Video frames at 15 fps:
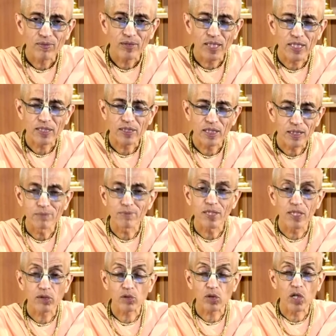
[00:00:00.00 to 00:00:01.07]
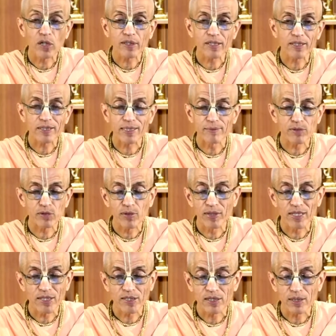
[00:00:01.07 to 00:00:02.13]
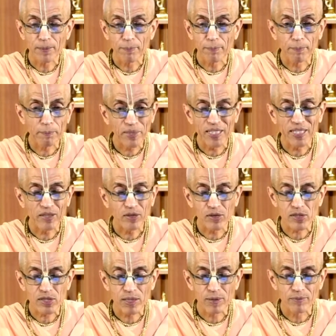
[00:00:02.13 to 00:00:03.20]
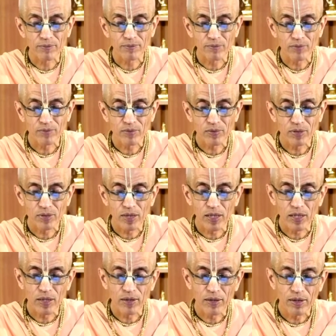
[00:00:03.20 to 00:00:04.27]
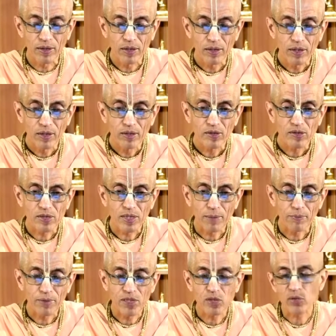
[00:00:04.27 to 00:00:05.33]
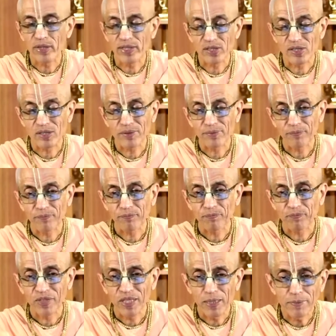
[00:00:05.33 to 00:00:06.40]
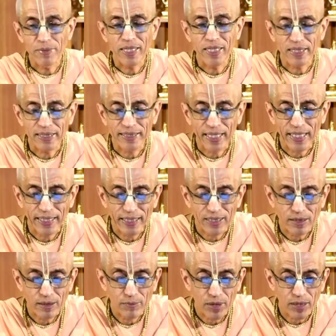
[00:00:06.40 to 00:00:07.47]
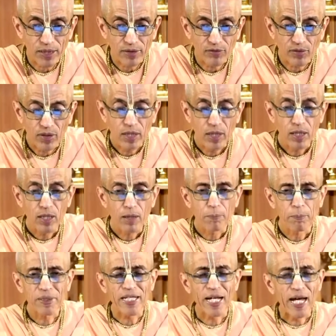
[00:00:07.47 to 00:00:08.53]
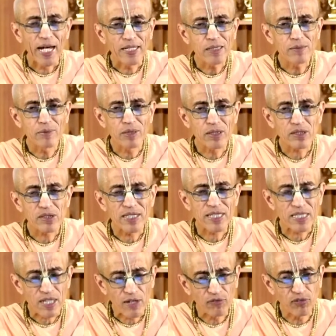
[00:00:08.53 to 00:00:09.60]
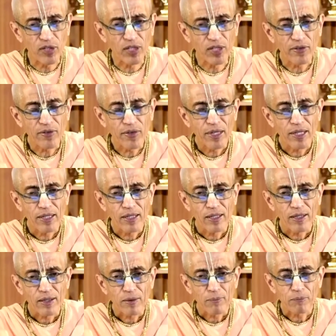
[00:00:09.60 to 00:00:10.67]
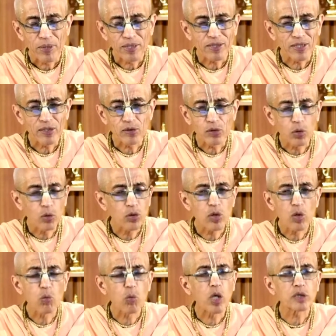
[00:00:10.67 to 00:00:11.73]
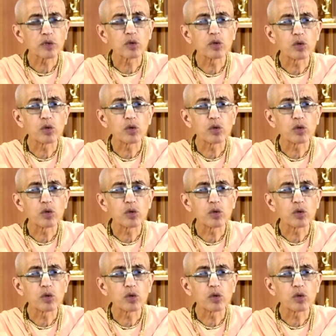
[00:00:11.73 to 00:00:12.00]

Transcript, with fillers: That's the immediate thought that comes when there is some pain or some uh, some distress. Immediately, can I get some relief? But the animals, they suffer, but they don't know what to